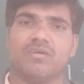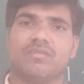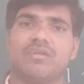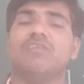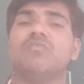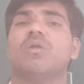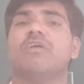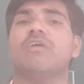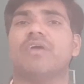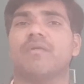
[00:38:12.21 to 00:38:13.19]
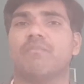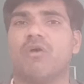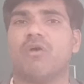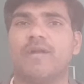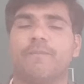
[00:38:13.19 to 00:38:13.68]
That is only
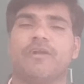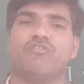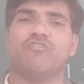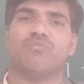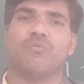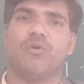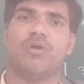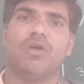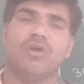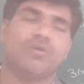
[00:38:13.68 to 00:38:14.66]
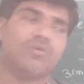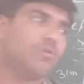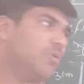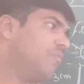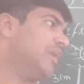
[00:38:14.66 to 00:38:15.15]
Fermat principle.
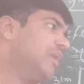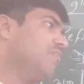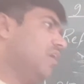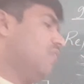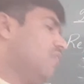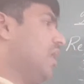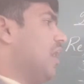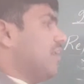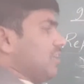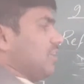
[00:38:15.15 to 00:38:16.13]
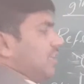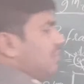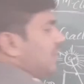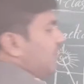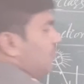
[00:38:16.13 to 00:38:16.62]
You know very well, velocity
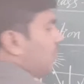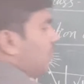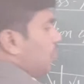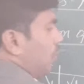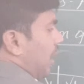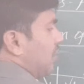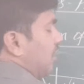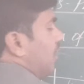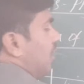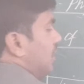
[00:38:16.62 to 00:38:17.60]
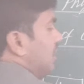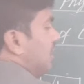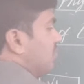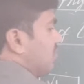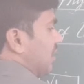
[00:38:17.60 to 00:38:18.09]
is equal to what?
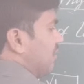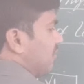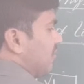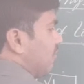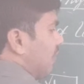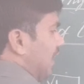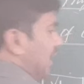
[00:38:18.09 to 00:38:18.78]
Distance by